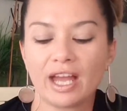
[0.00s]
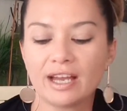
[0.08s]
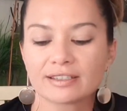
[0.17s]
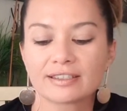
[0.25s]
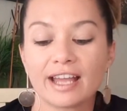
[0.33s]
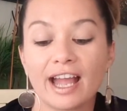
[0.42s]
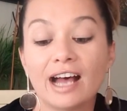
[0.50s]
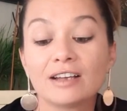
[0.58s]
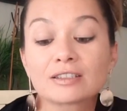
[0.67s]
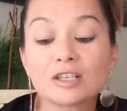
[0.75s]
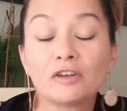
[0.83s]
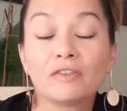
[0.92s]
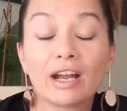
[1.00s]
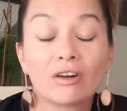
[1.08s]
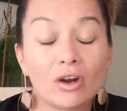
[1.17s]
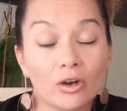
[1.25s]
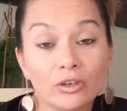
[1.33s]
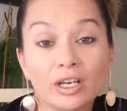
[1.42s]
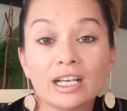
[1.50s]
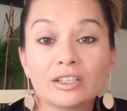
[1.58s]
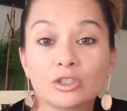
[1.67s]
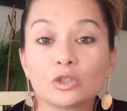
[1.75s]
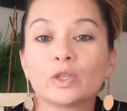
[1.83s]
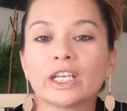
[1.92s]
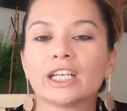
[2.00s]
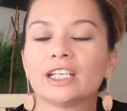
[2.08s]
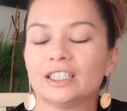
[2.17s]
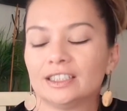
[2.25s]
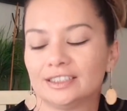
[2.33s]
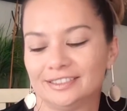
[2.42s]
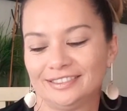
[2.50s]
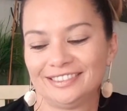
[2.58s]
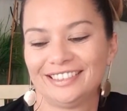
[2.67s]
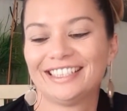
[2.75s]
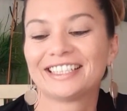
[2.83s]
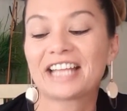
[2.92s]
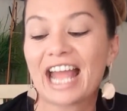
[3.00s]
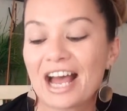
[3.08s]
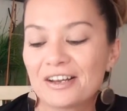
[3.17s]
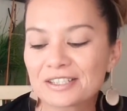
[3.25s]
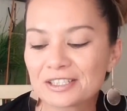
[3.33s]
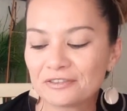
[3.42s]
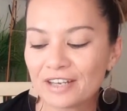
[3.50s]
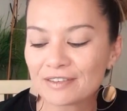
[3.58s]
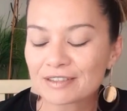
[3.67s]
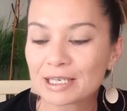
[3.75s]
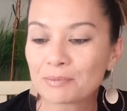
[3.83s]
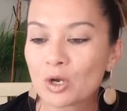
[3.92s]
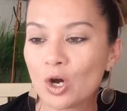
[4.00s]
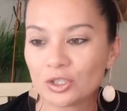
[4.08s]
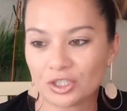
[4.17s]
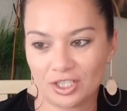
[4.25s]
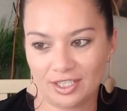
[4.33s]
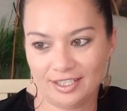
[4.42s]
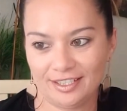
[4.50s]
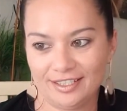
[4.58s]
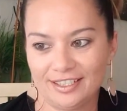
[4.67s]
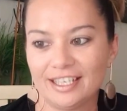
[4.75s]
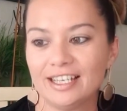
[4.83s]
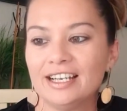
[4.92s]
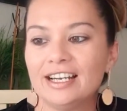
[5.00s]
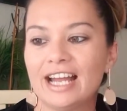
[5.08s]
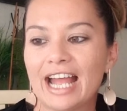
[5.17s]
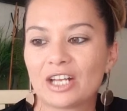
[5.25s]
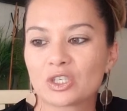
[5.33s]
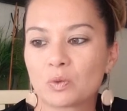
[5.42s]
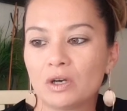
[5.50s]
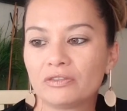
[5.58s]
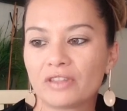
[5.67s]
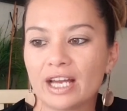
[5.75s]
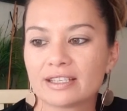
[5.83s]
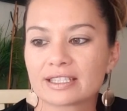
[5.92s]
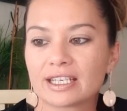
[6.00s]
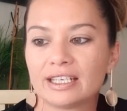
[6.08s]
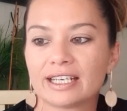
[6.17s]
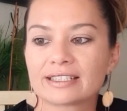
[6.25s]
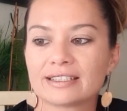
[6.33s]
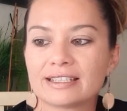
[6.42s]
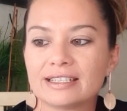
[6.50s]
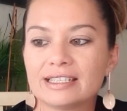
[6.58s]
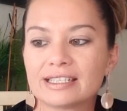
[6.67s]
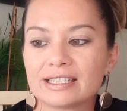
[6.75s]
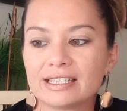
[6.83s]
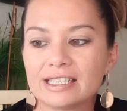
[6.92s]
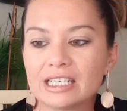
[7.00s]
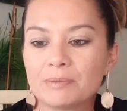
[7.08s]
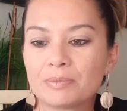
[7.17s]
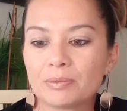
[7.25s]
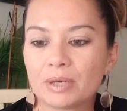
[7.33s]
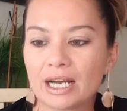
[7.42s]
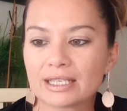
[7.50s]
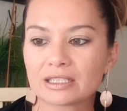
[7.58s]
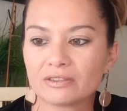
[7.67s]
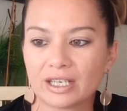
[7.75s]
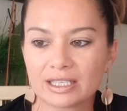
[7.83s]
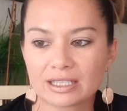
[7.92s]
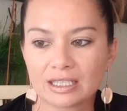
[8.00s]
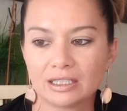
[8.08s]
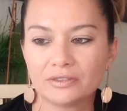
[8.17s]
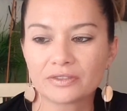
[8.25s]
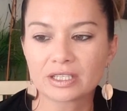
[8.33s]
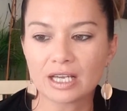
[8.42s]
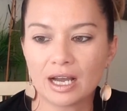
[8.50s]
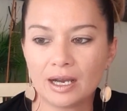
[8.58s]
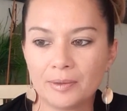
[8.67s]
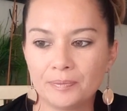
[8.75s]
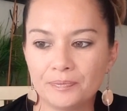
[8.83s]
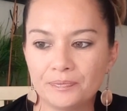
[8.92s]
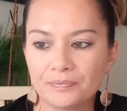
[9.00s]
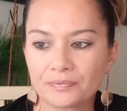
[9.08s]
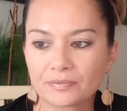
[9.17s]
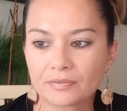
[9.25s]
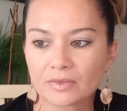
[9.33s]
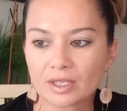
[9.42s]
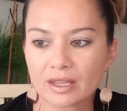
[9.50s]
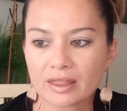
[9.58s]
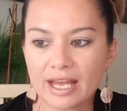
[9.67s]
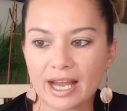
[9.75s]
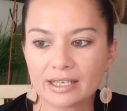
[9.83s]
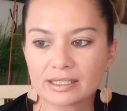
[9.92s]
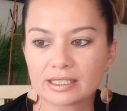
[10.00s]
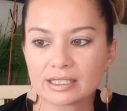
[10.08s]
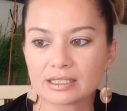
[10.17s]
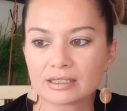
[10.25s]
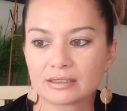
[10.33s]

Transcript: house, the house of our own undoing. The house of our subconscious. Our 12th house connects us into the deeper parts of ourselves that,